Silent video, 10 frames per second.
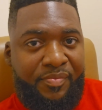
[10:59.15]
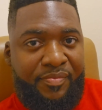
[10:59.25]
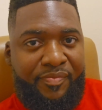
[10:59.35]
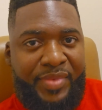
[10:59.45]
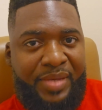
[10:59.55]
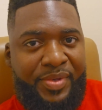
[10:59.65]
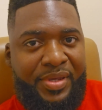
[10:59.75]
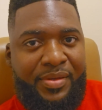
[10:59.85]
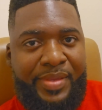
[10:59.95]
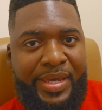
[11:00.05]

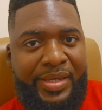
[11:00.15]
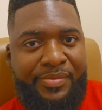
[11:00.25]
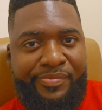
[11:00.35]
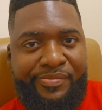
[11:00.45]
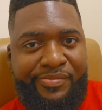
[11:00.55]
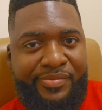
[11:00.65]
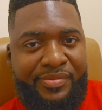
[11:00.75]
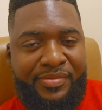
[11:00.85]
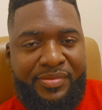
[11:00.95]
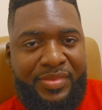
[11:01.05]
maybe like
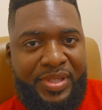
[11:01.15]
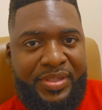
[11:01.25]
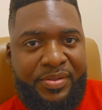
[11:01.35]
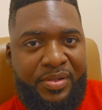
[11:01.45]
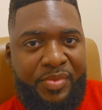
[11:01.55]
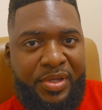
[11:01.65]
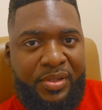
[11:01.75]
it's going to be only